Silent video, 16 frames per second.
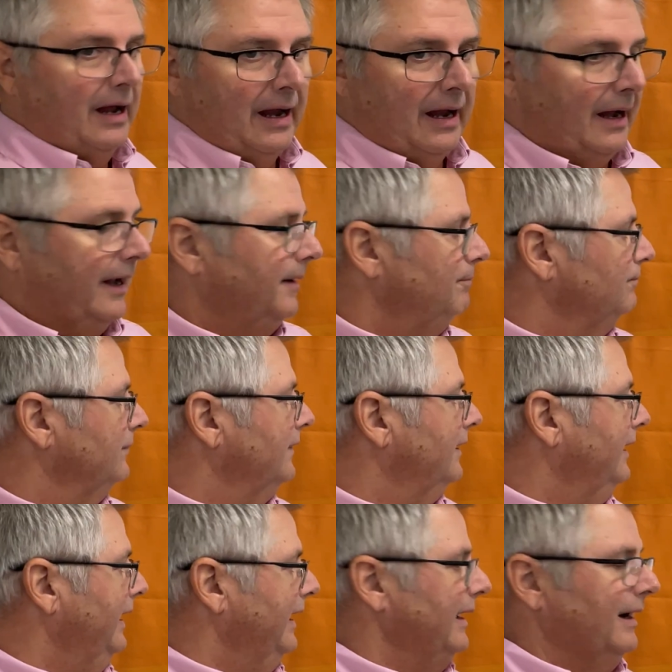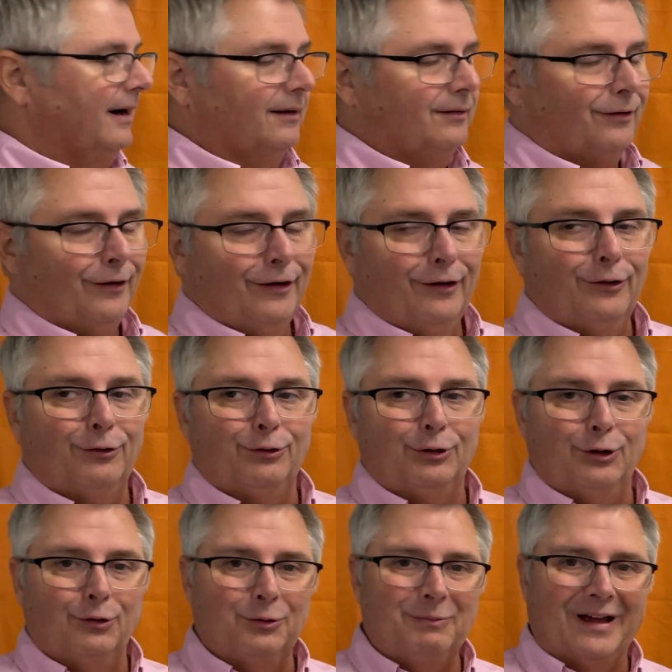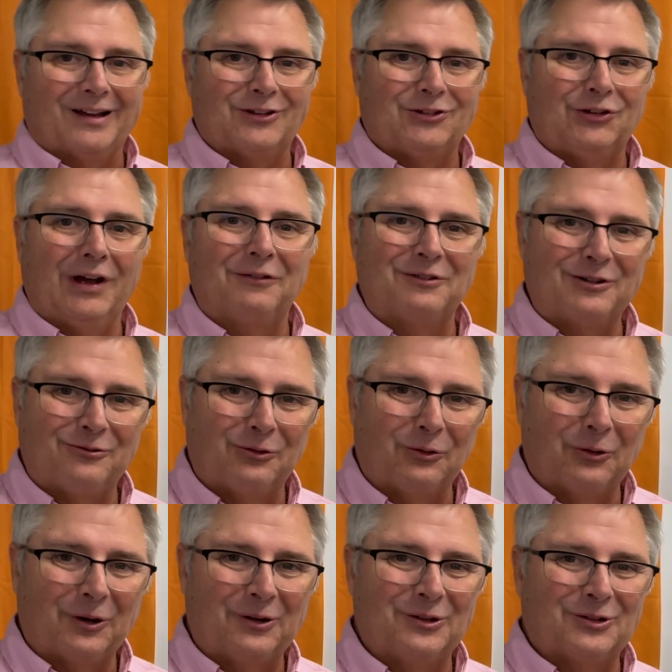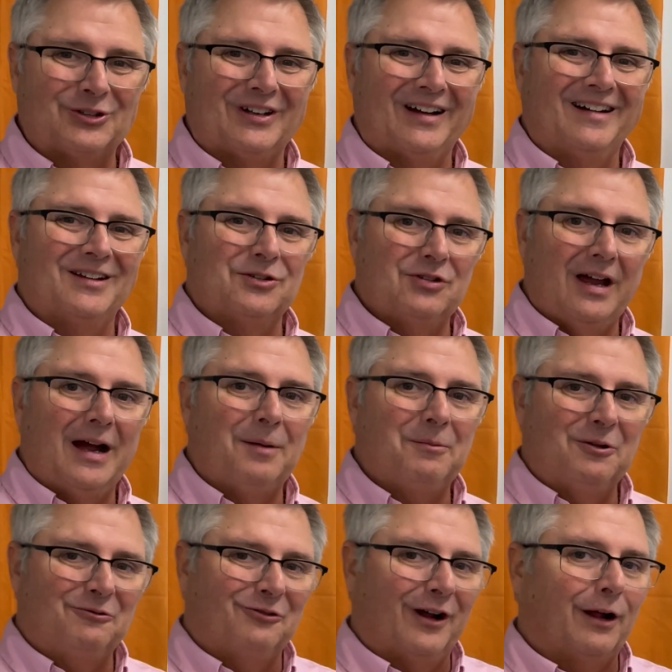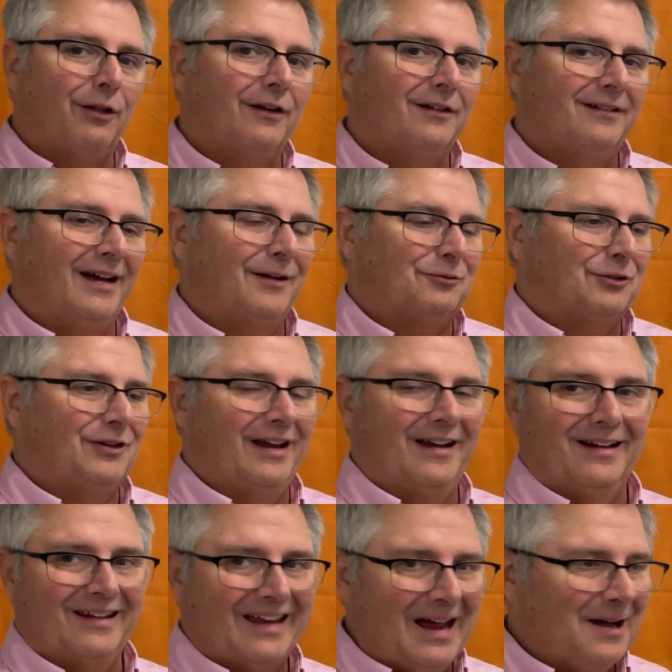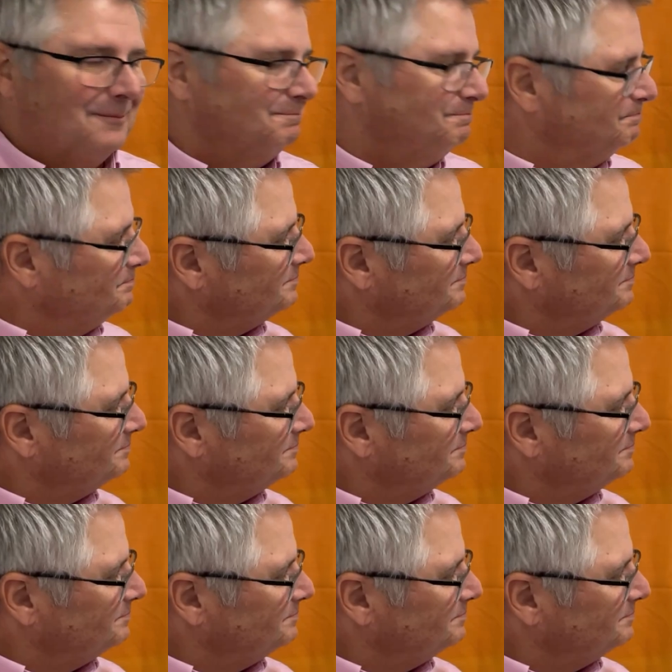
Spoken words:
A, and you would make a 74 on your state exam and fail it and have to take it again.